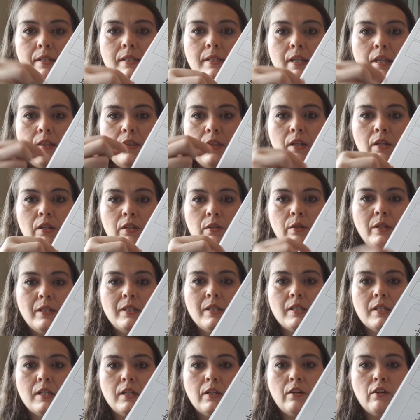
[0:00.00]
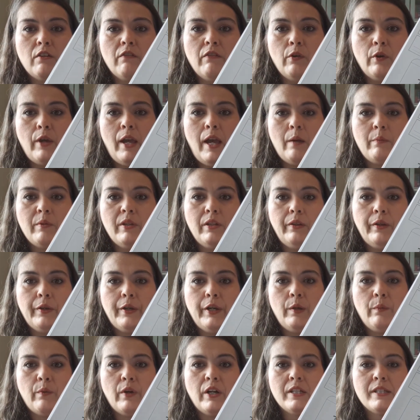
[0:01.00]
and then you can stick your
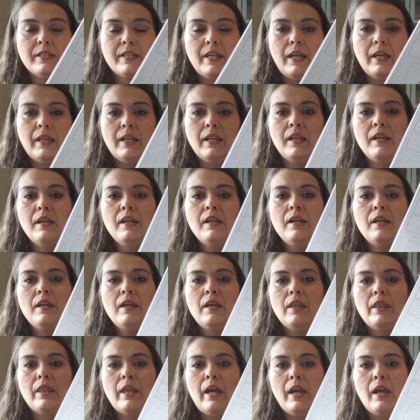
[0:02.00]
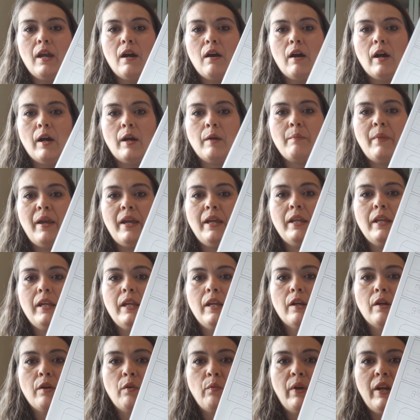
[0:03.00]
vocabulary words in. They are made
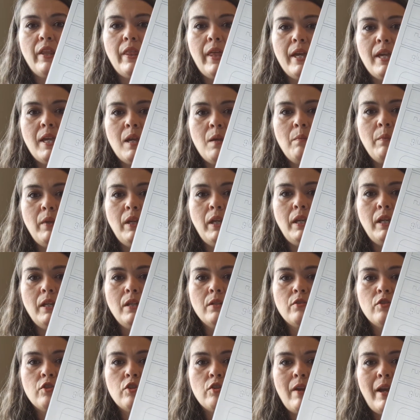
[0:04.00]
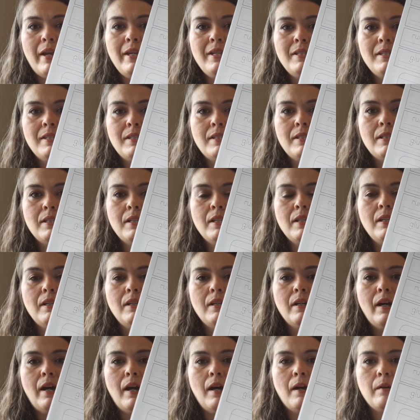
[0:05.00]
here where they can be traced.
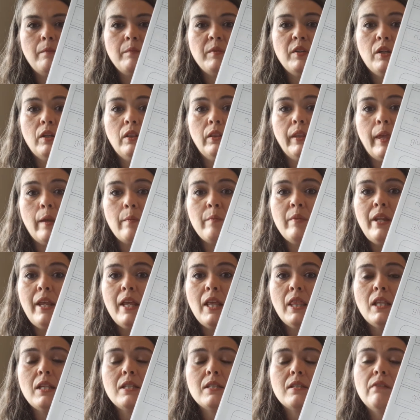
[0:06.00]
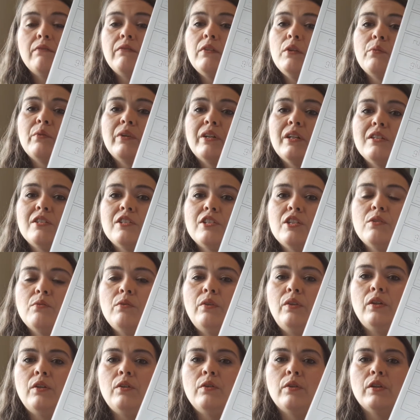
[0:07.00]
You could laminate these if you wanted to,
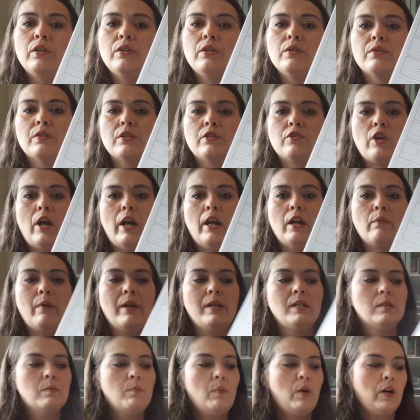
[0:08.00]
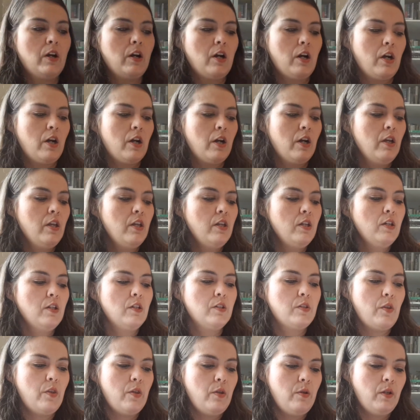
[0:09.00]
and then you could use a dry erase marker
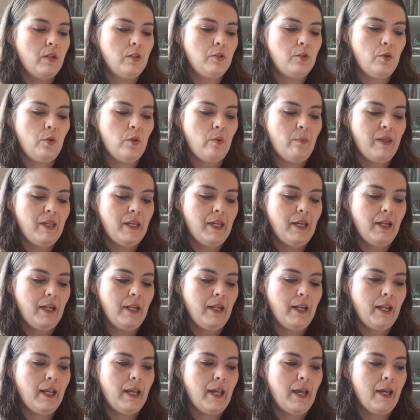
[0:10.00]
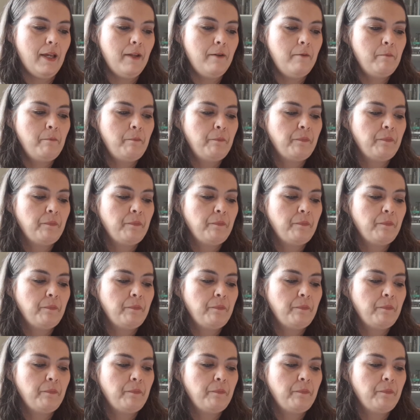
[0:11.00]
so that you could do them again and again.